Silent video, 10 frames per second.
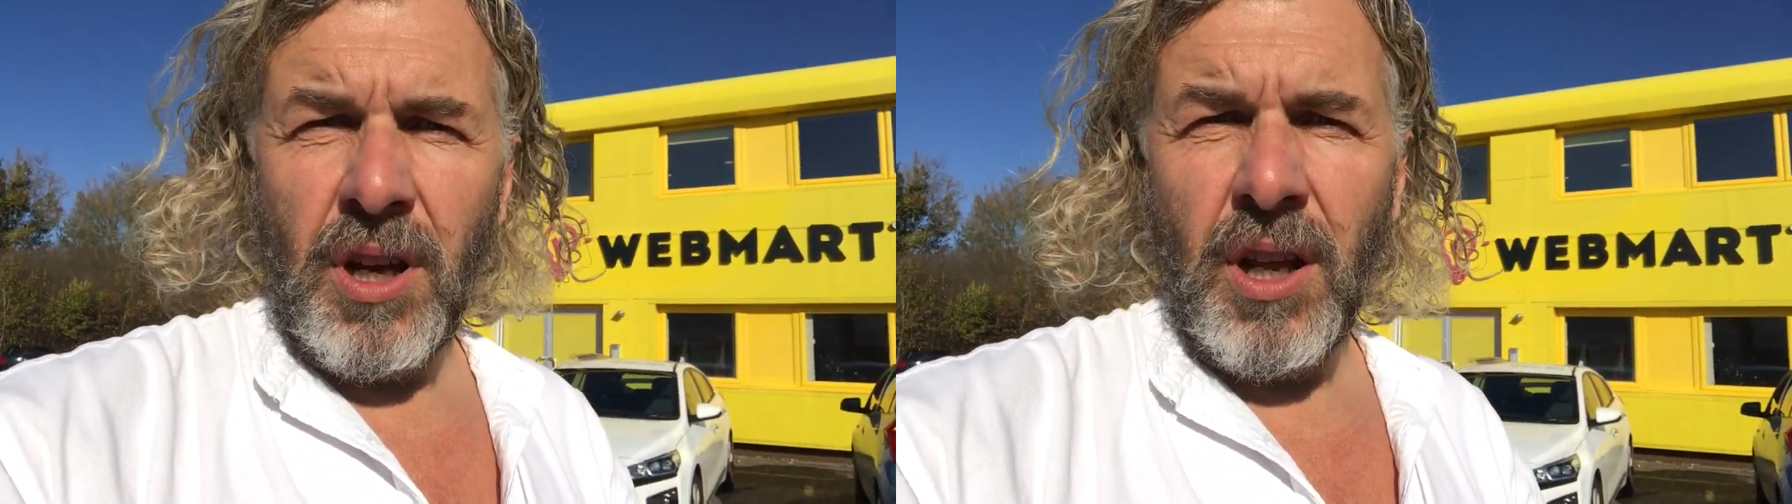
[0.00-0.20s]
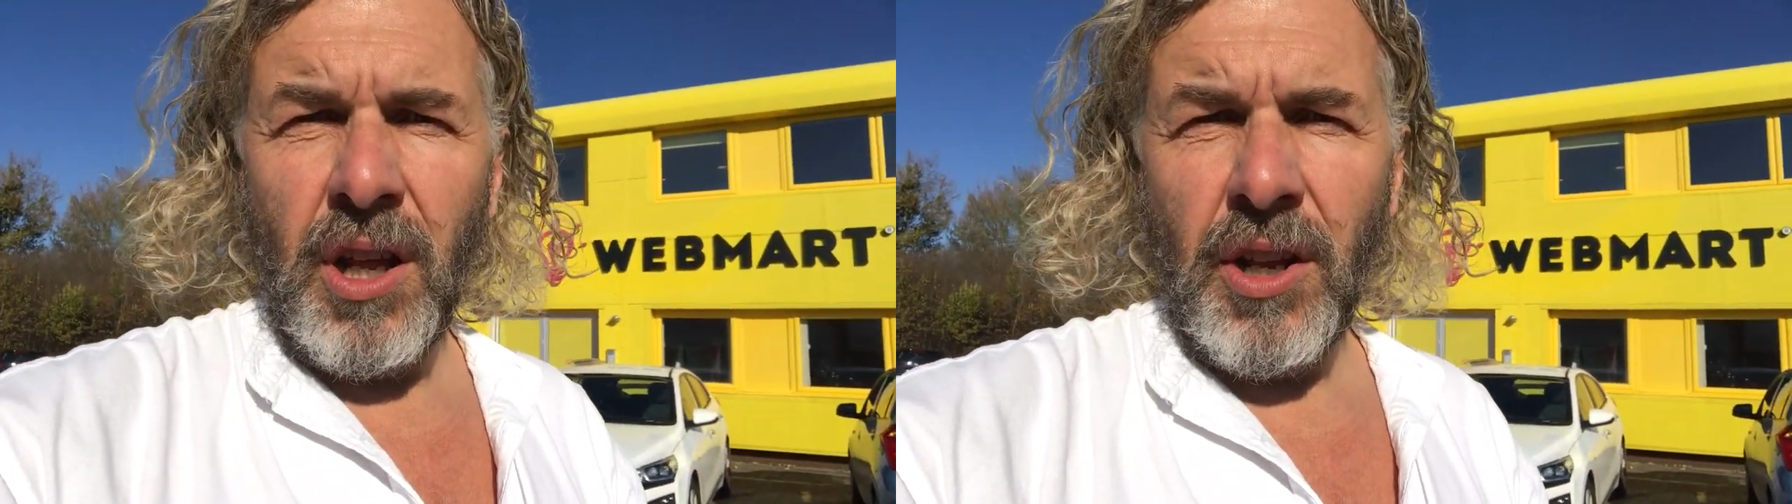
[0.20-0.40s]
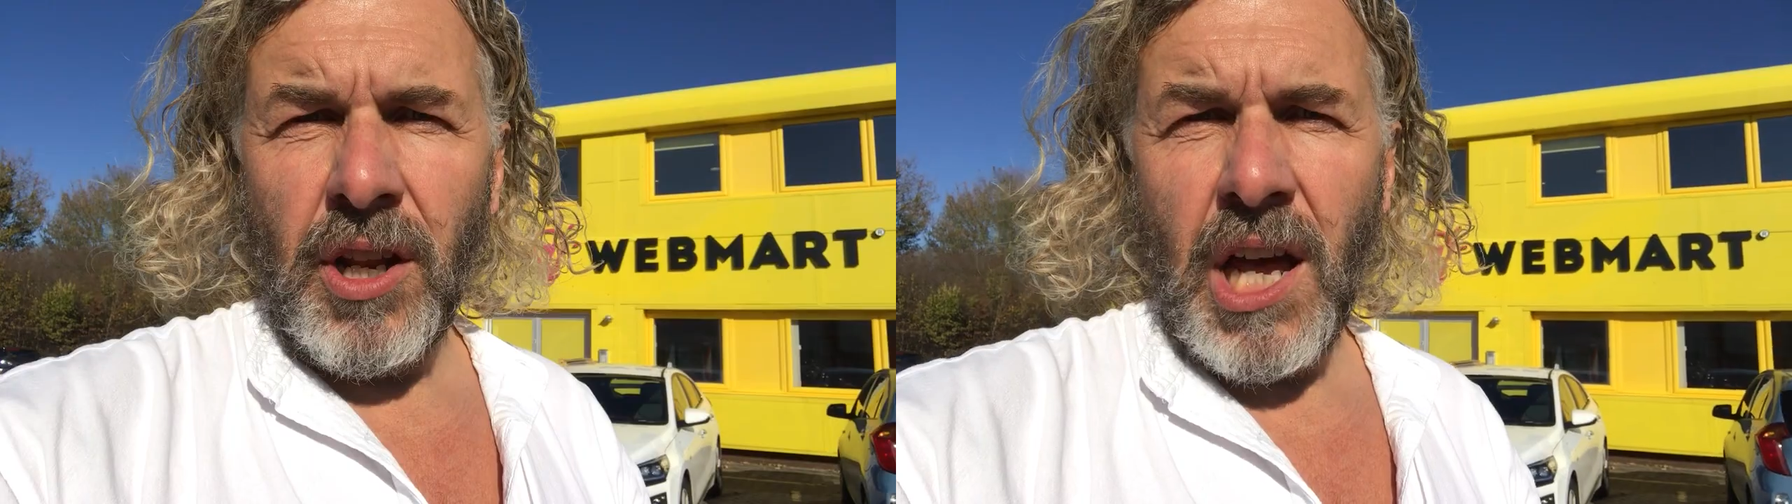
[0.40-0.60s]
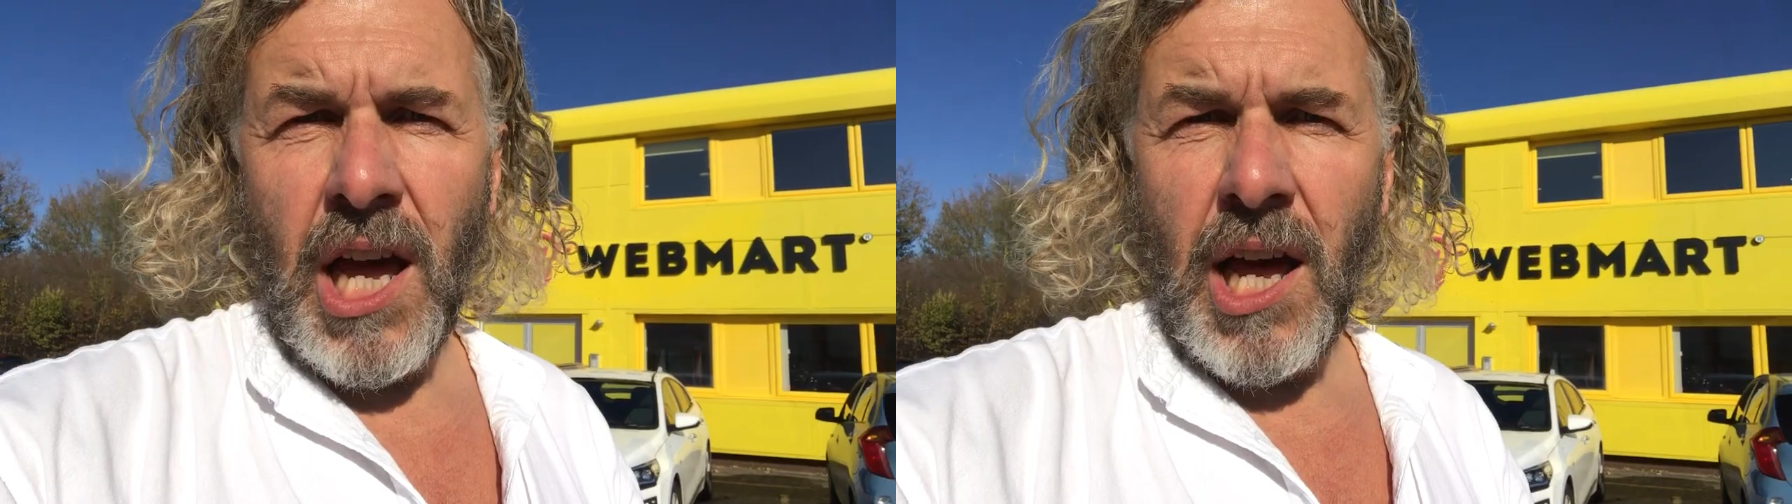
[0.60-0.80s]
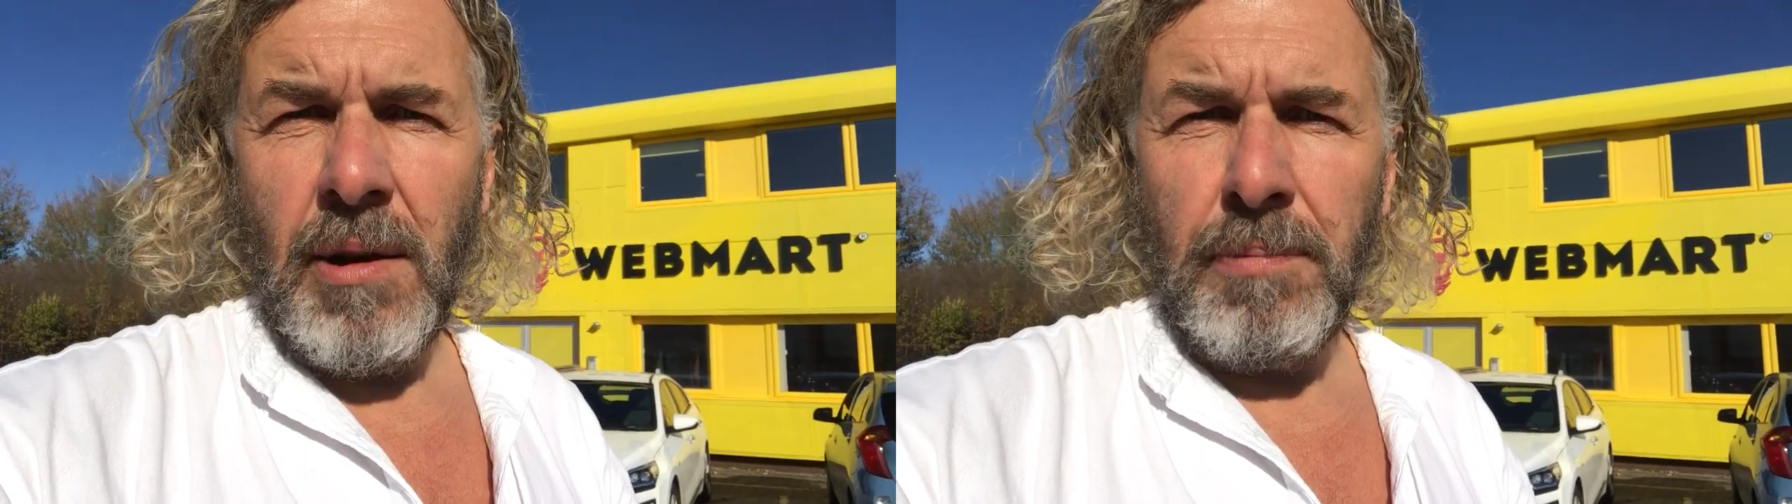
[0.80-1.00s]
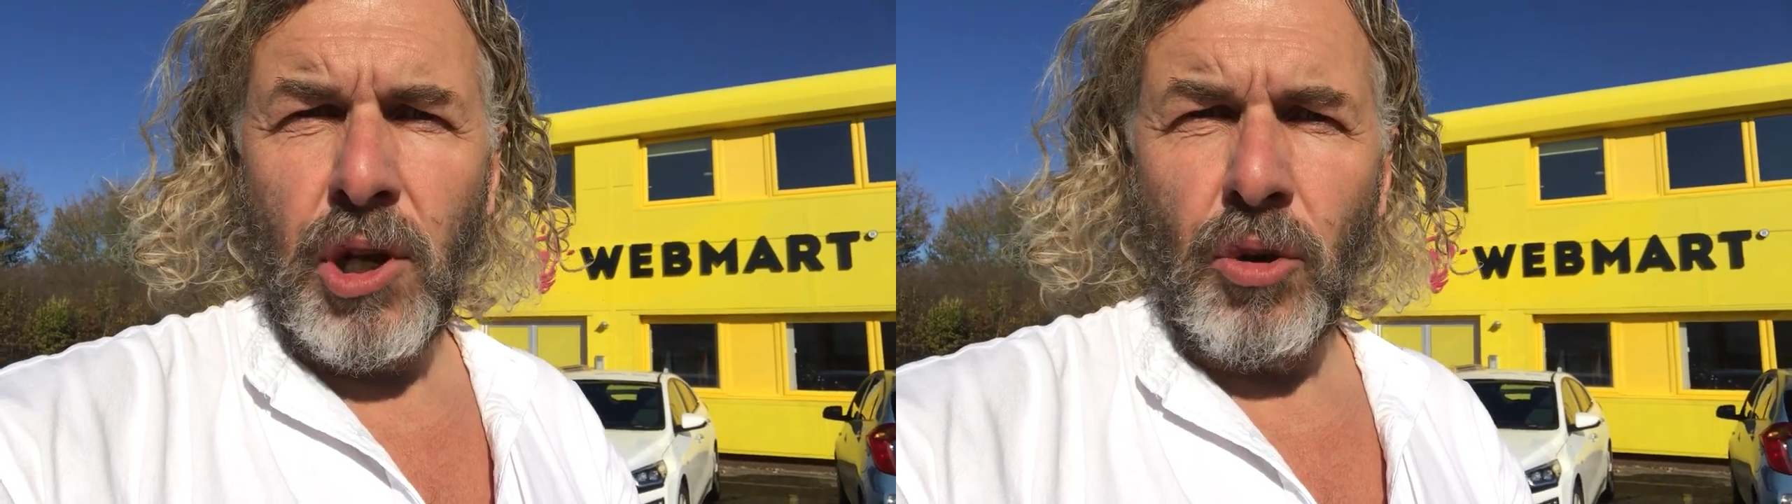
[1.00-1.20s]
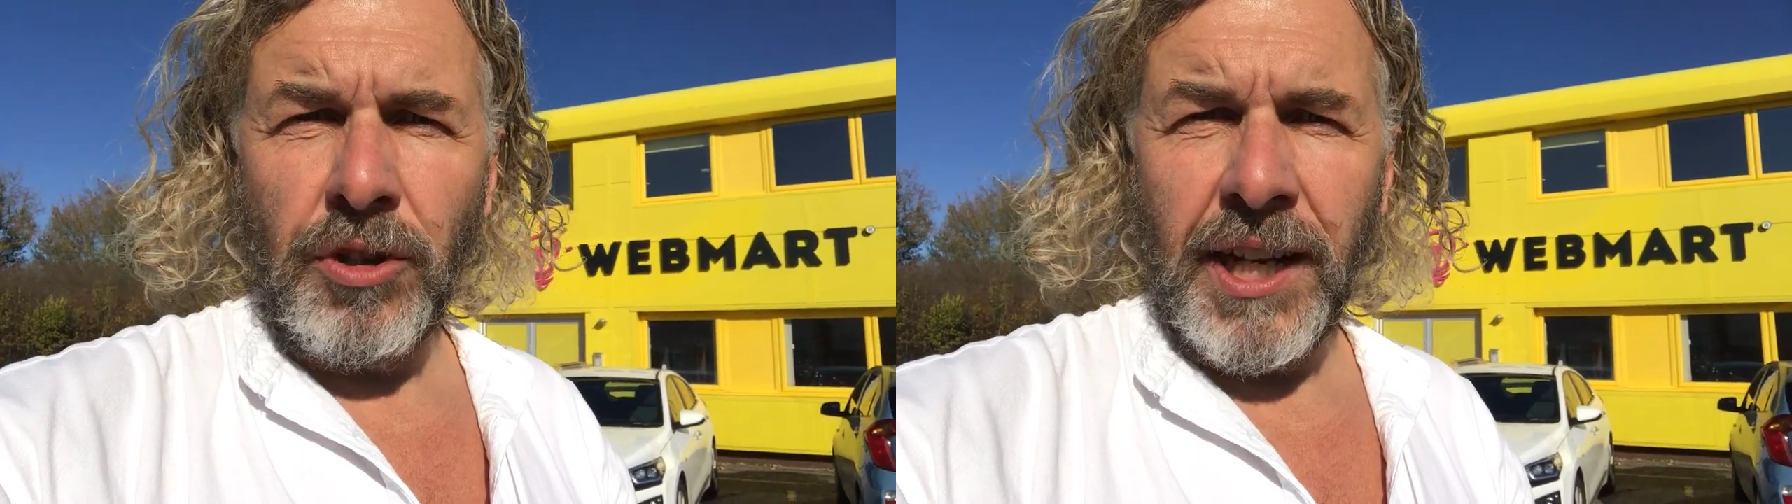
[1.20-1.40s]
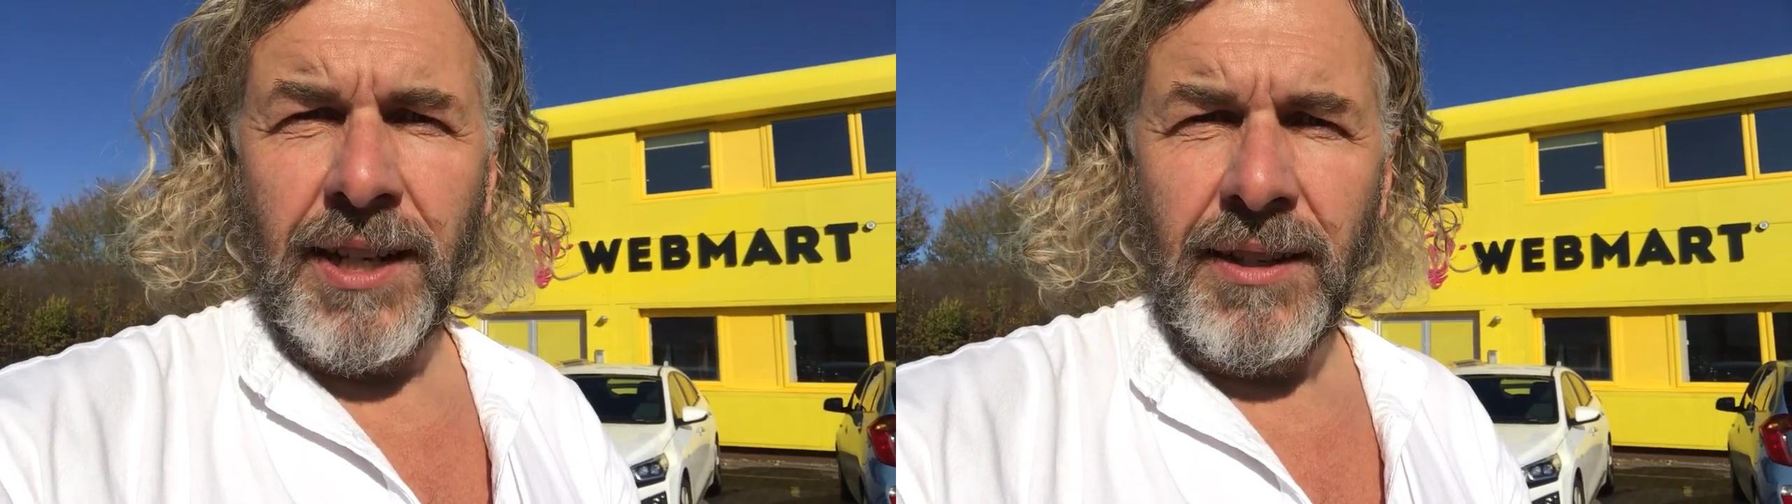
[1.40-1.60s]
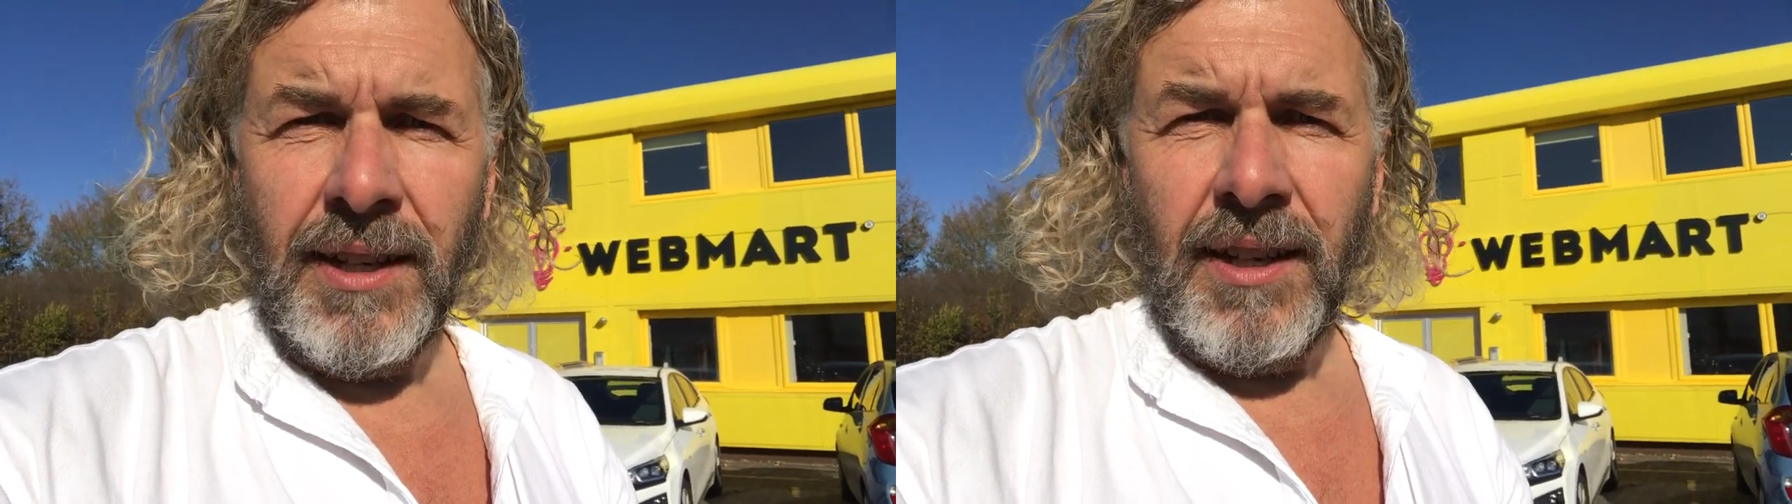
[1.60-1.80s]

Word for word: on uh, plugged in.